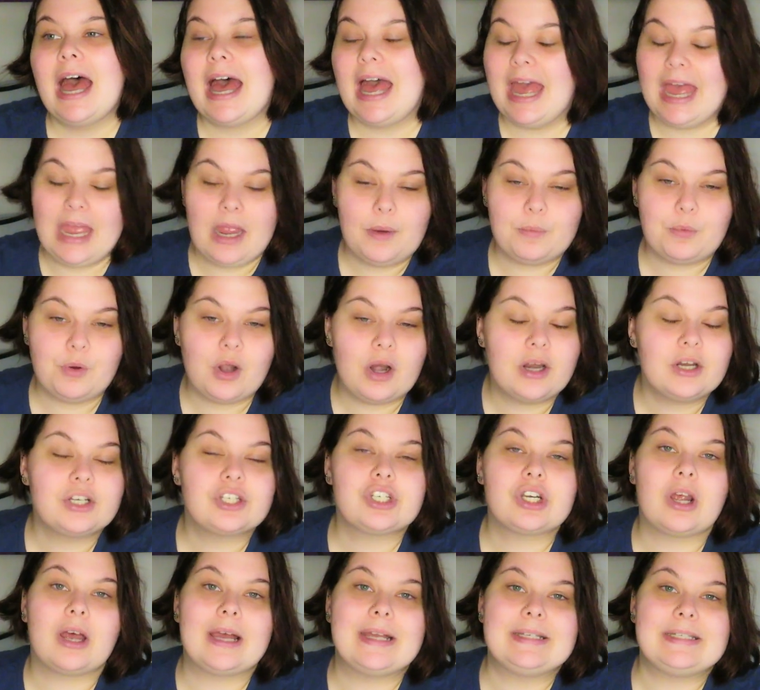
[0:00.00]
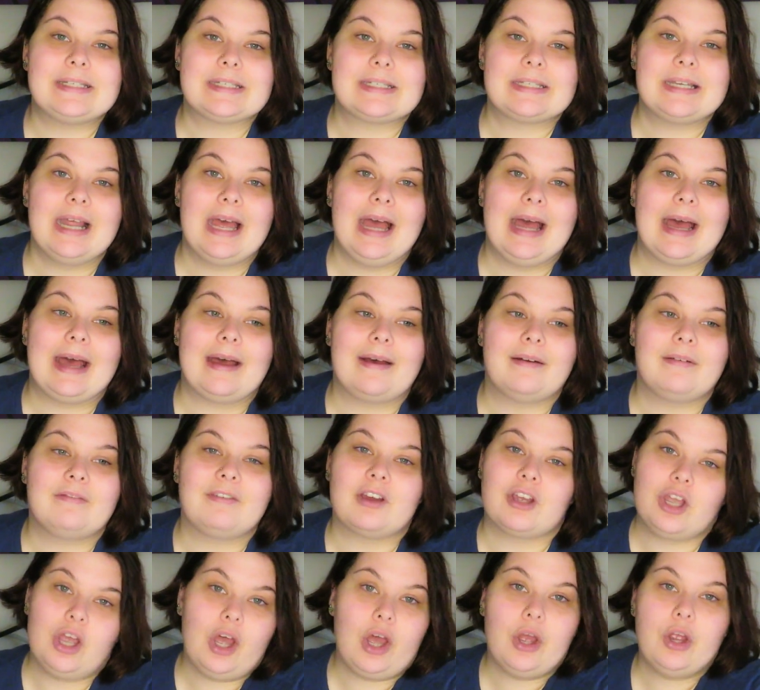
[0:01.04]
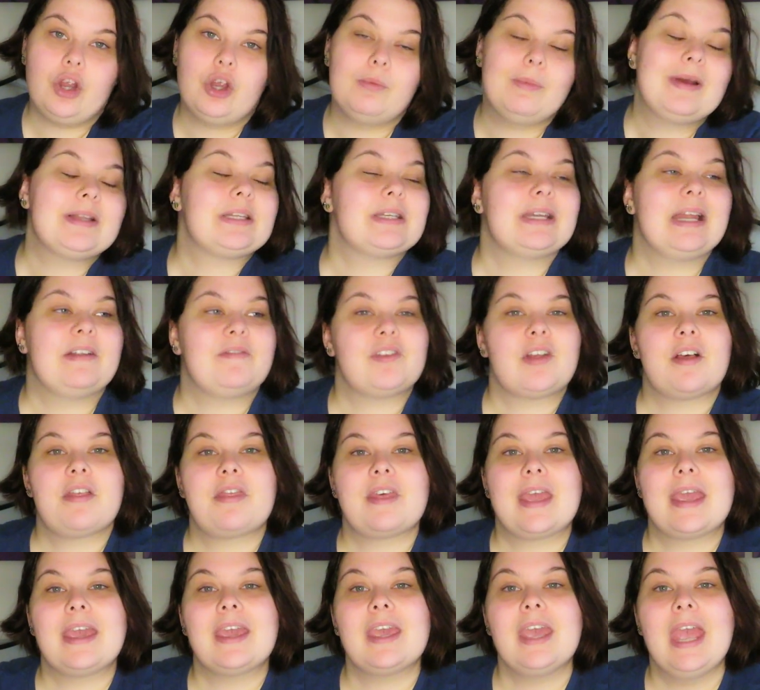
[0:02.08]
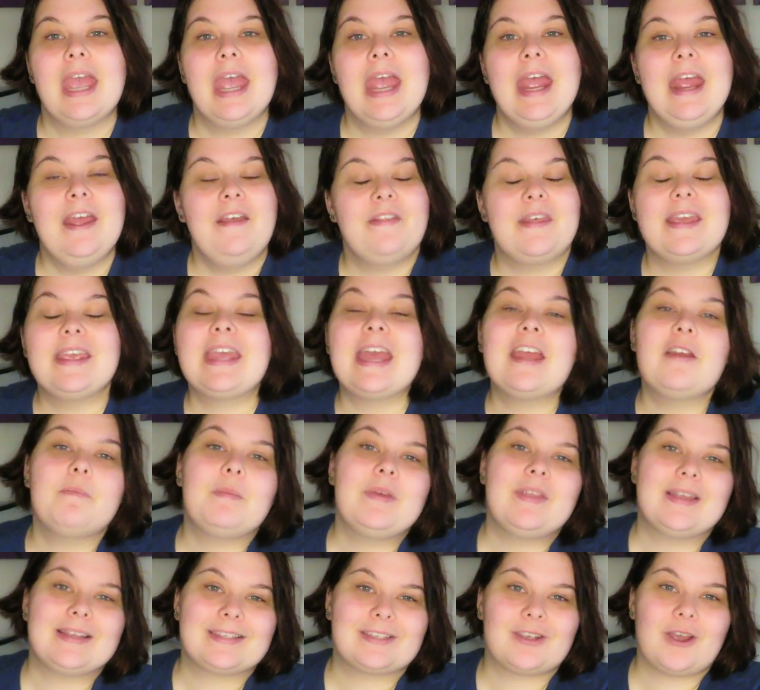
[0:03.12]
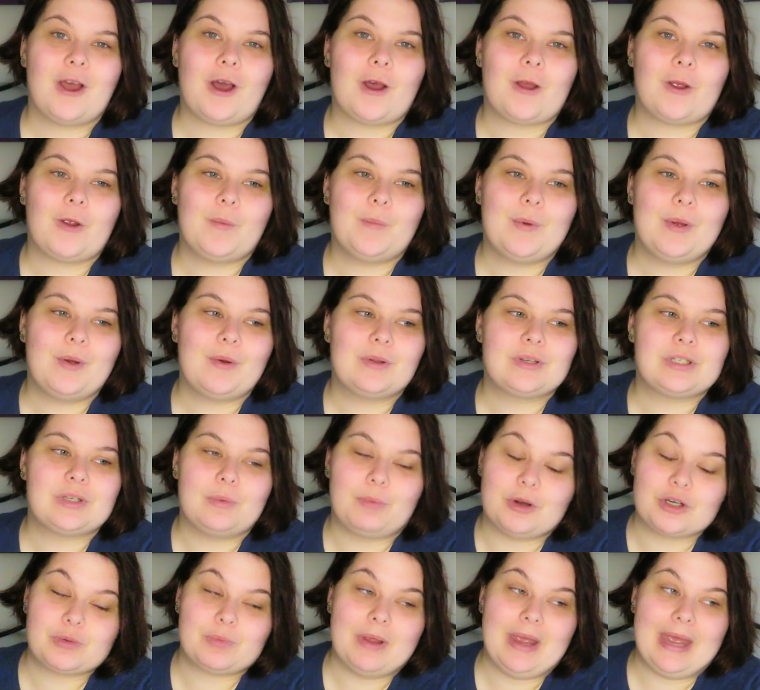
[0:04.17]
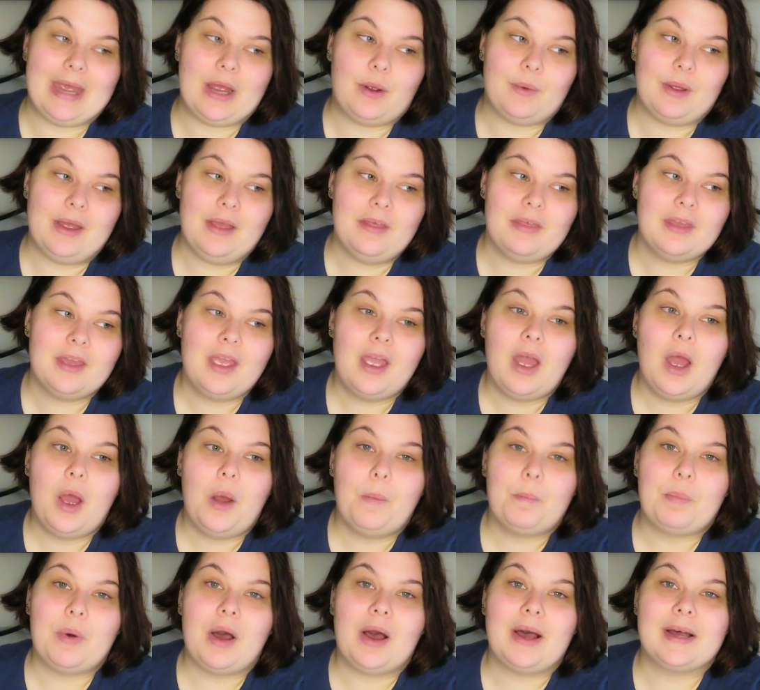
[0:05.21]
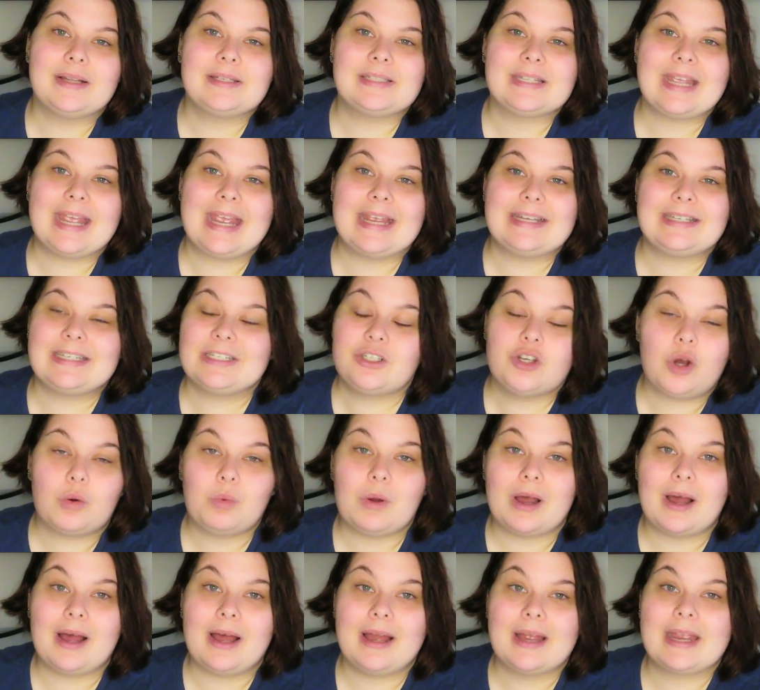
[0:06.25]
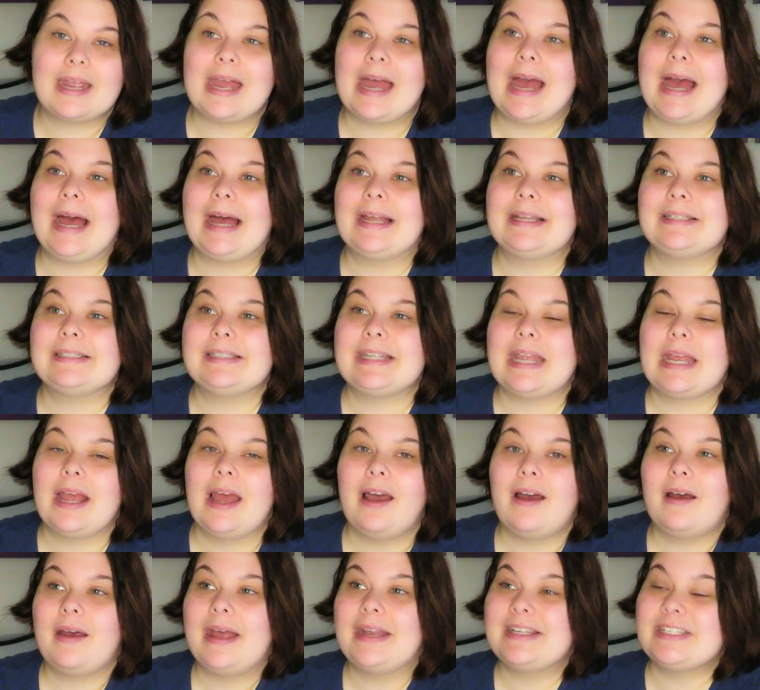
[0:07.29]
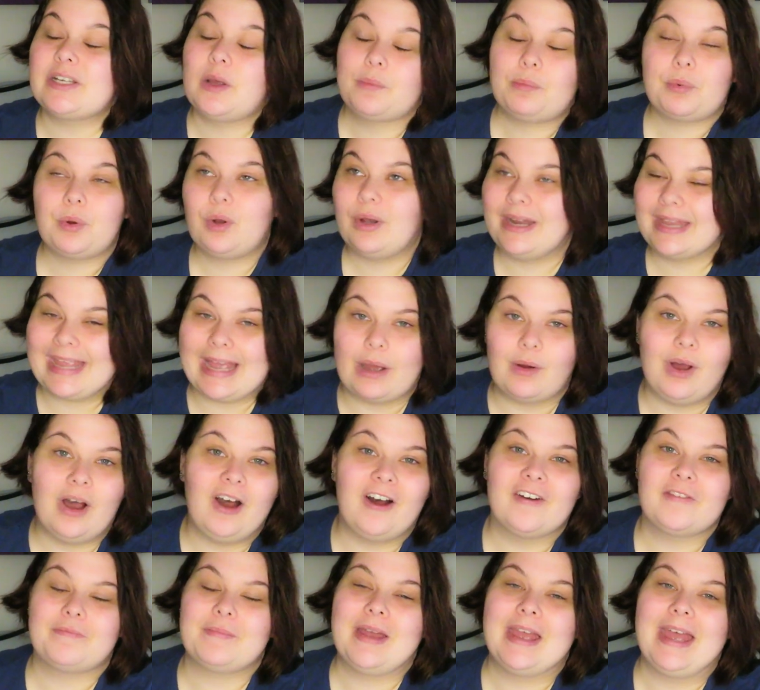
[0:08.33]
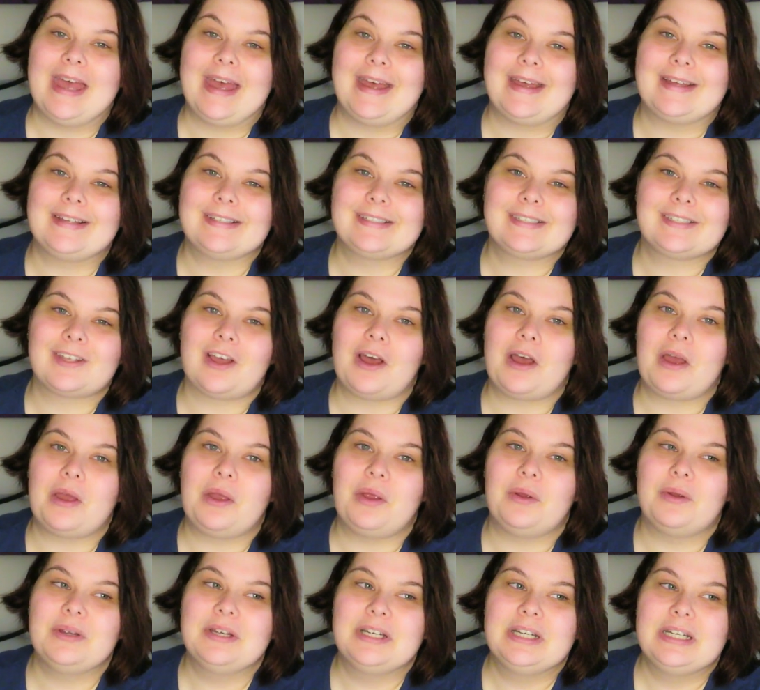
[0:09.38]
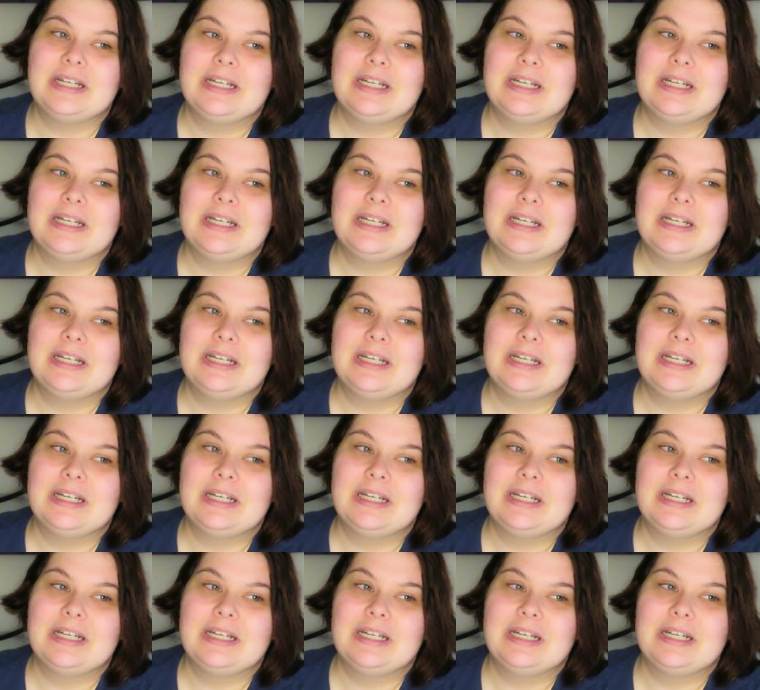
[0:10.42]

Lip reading: a hairbrush, I didn't have a comb, I didn't have nothing. They gave me this comb to brush my hair with, but it did not work and it ended up pulling out half my hair. So,